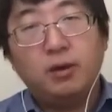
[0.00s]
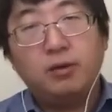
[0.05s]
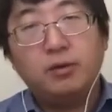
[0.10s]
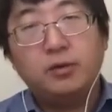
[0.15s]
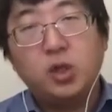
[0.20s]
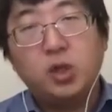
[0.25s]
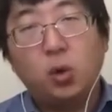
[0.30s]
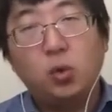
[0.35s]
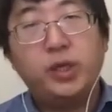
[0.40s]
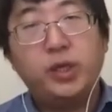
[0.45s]

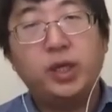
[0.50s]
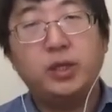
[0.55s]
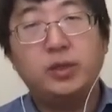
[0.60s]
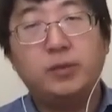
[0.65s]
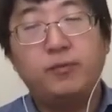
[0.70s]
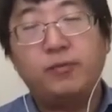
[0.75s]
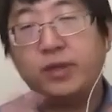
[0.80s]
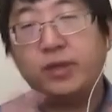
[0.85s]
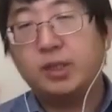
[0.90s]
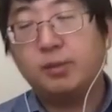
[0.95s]
token,
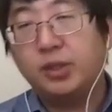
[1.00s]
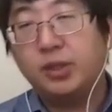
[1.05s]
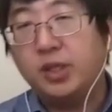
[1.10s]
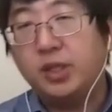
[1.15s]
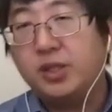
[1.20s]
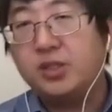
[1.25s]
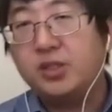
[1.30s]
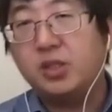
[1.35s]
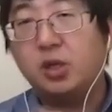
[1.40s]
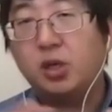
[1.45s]
for example,
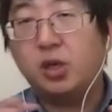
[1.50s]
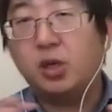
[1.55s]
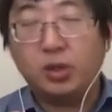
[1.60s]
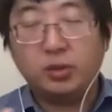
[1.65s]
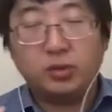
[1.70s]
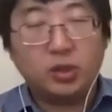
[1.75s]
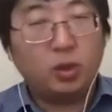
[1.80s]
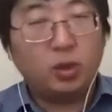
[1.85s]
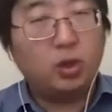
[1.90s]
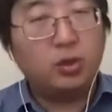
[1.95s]
Ether, or
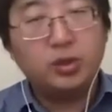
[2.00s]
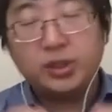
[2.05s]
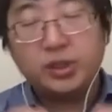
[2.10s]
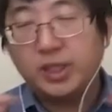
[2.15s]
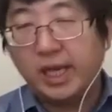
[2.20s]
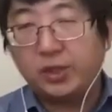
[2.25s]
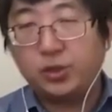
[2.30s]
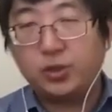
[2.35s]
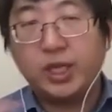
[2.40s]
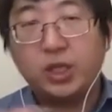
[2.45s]
all this
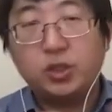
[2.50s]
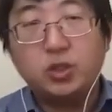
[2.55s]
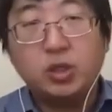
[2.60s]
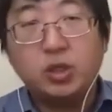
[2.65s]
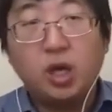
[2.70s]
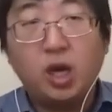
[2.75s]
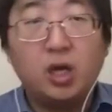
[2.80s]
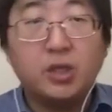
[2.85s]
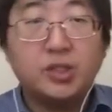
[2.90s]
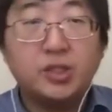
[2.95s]
education
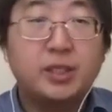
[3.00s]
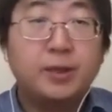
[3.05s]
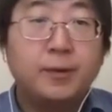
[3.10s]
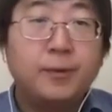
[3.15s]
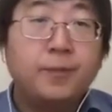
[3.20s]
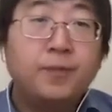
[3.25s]
cost.